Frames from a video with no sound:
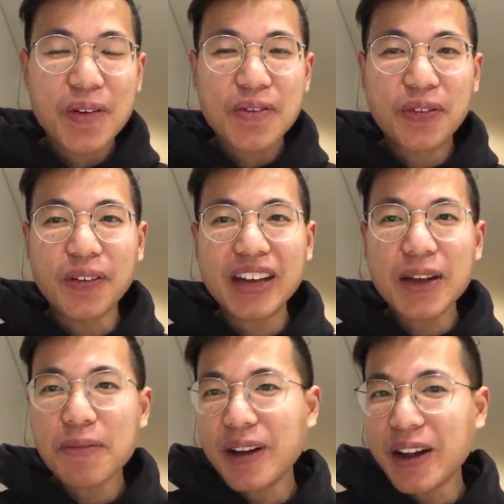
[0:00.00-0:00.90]
For me,
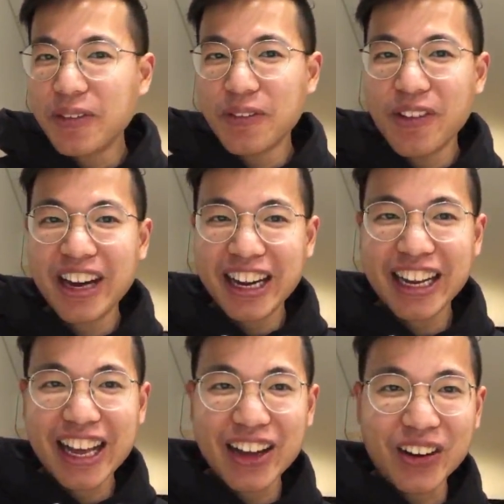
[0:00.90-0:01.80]
apart from
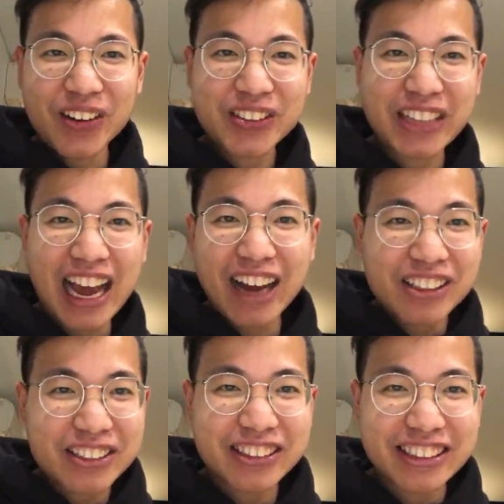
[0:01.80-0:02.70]
reading, I
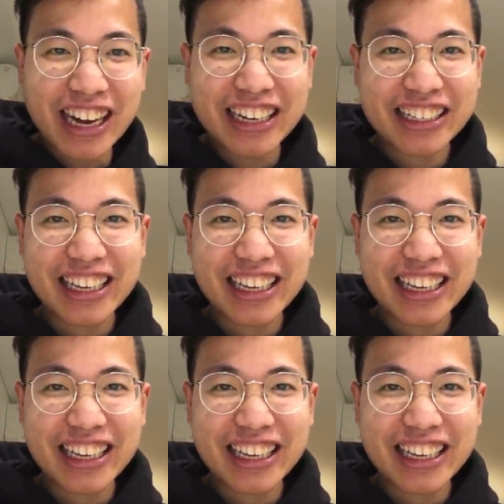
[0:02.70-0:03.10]
also start